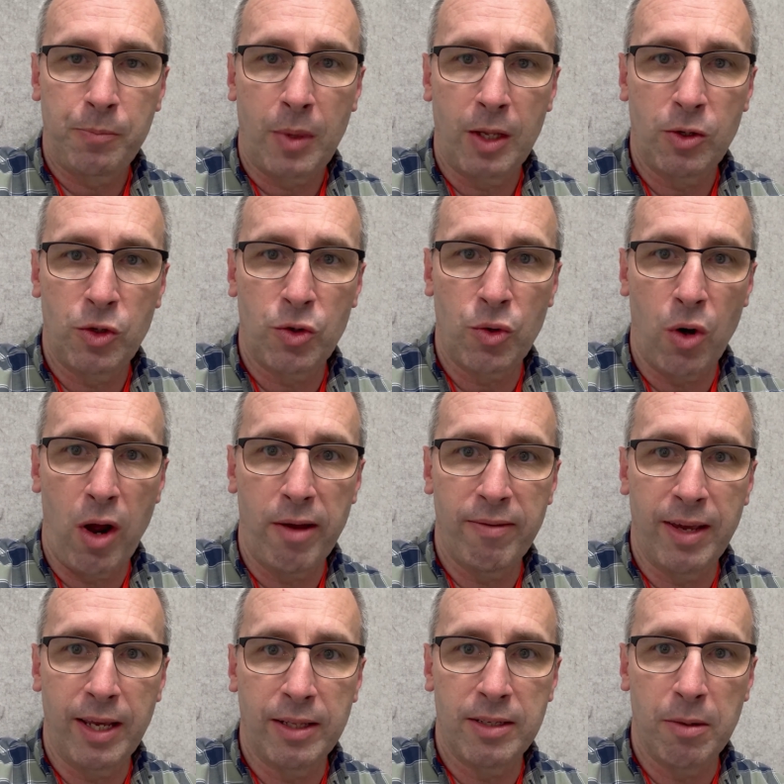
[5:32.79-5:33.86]

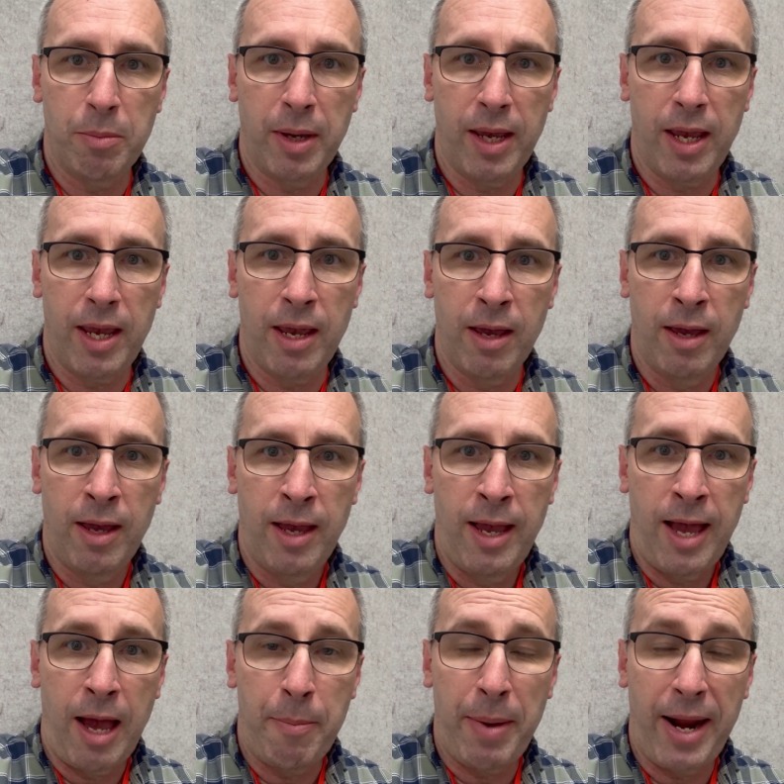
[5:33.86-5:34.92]
striving to be
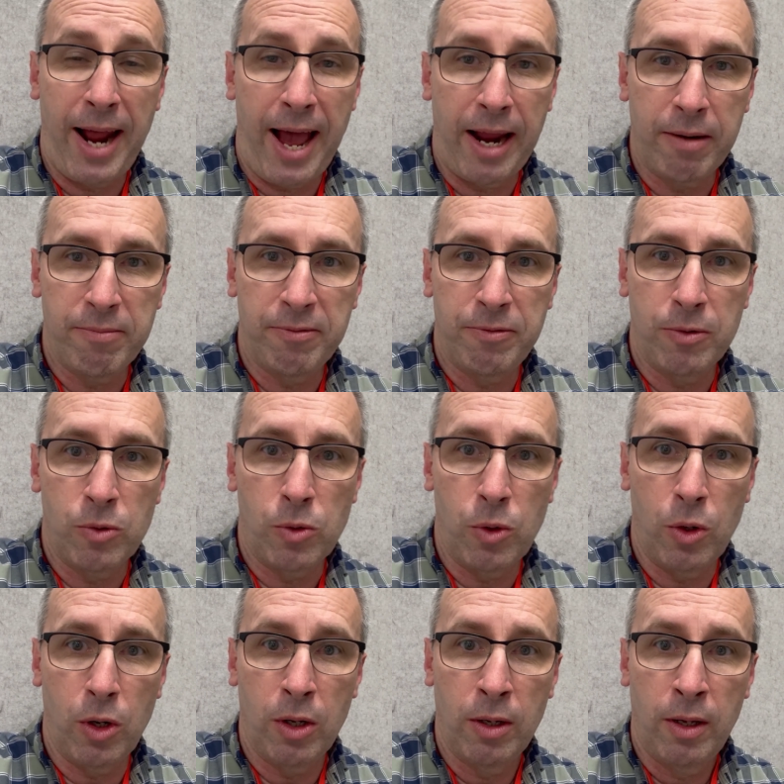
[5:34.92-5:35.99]
a better Adam
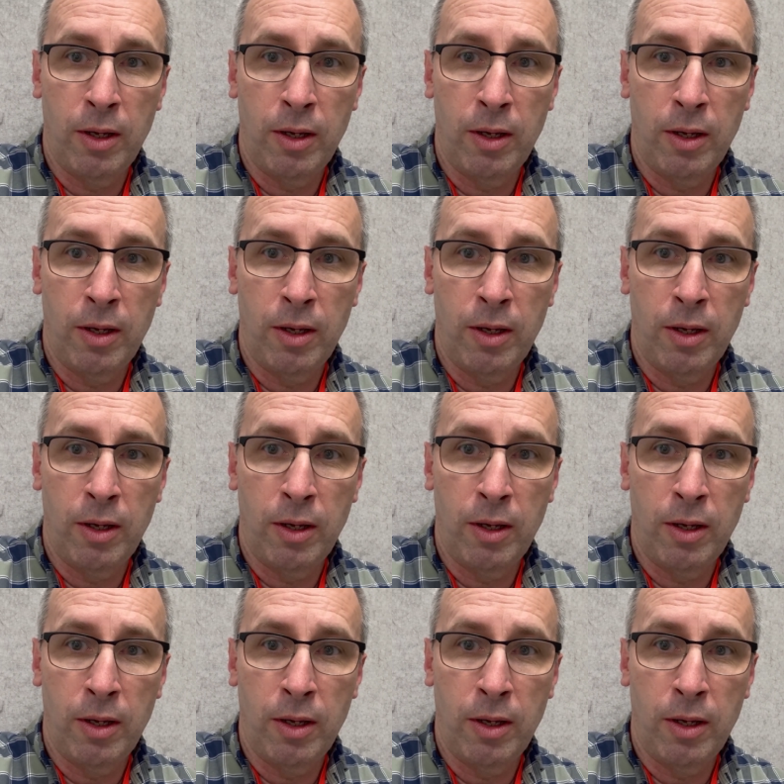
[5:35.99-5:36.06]
for